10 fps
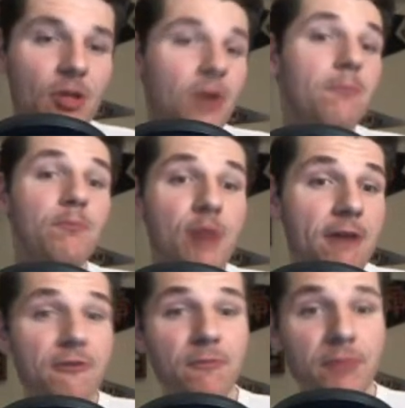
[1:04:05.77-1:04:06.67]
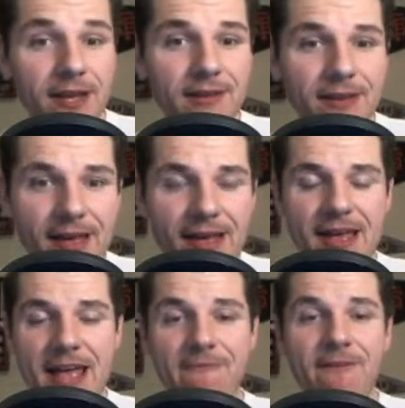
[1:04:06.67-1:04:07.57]
Preferably,
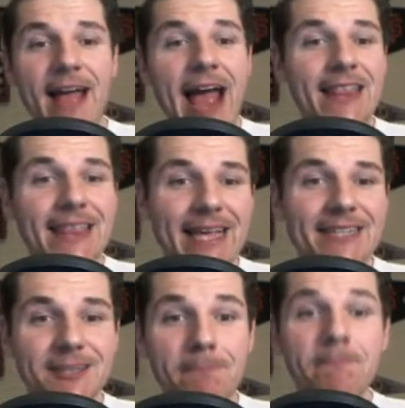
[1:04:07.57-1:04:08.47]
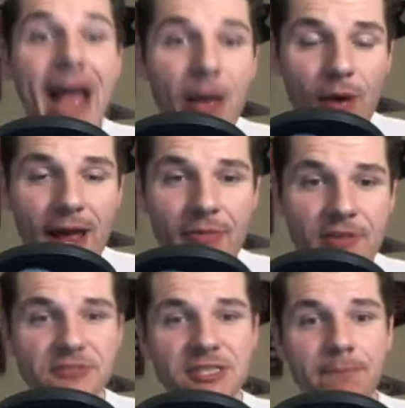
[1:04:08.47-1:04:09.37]
if I had things my way, and this was
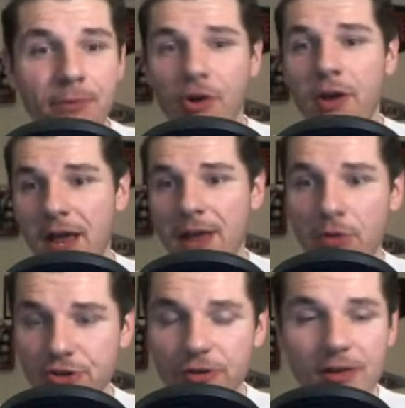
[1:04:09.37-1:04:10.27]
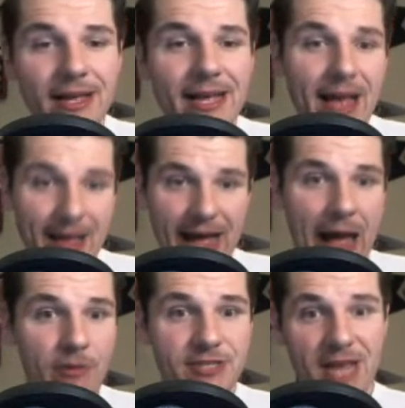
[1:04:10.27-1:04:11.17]
a Burger King commercial, I would
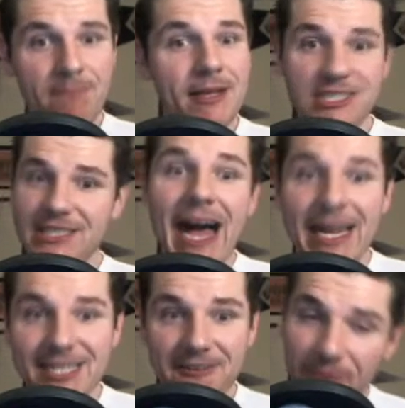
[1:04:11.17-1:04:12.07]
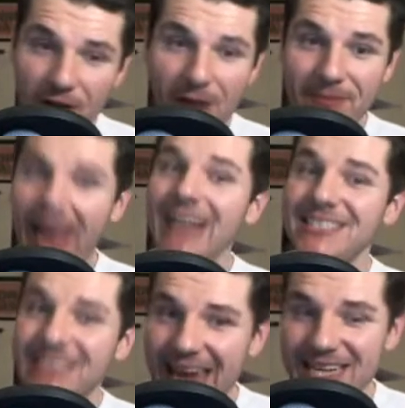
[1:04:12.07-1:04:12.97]
take Ben Sinnott from Kansas
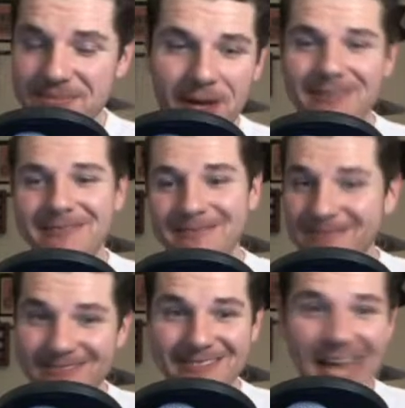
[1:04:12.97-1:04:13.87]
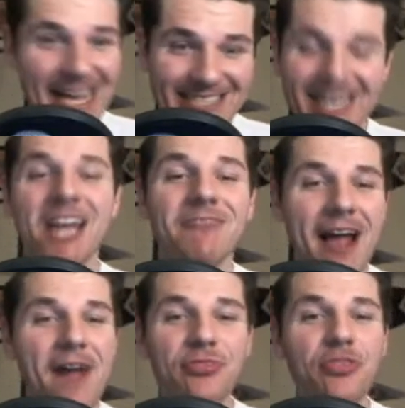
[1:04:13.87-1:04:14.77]
State, but a 2nd
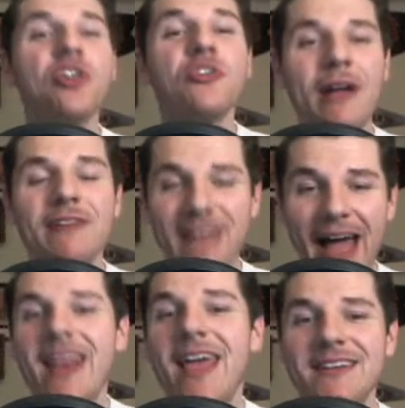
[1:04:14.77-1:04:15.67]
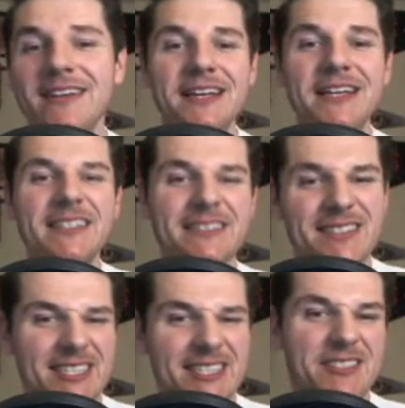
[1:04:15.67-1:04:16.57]
round, 3rd round tight end
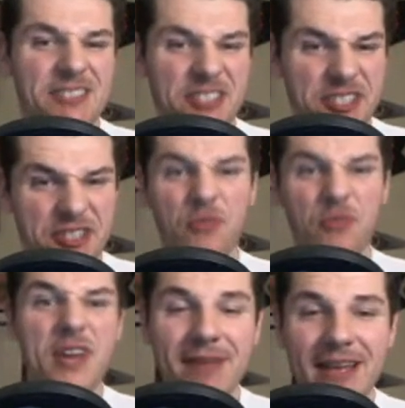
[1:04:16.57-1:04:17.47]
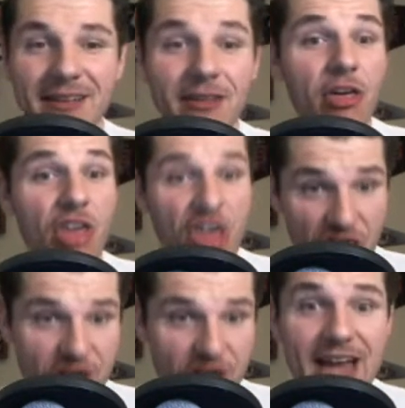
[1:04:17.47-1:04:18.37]
doesn't scream
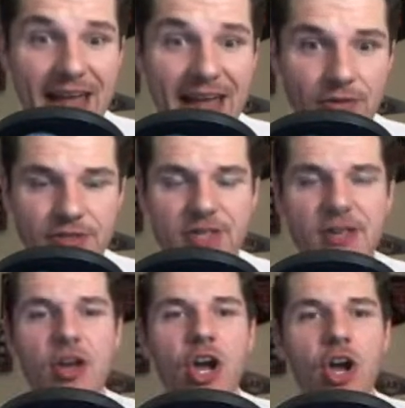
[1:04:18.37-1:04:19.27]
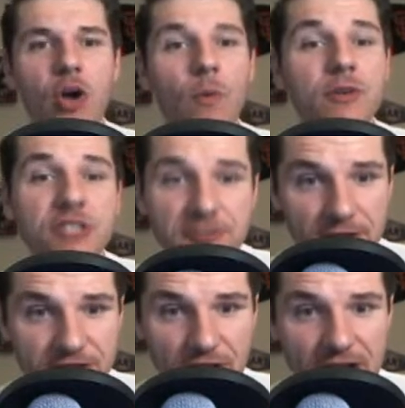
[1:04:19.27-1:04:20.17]
the Niners, which is
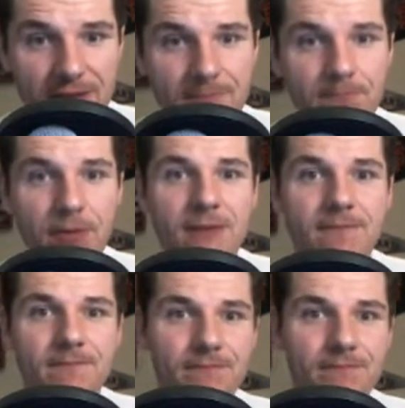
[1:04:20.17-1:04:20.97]
frustrating, but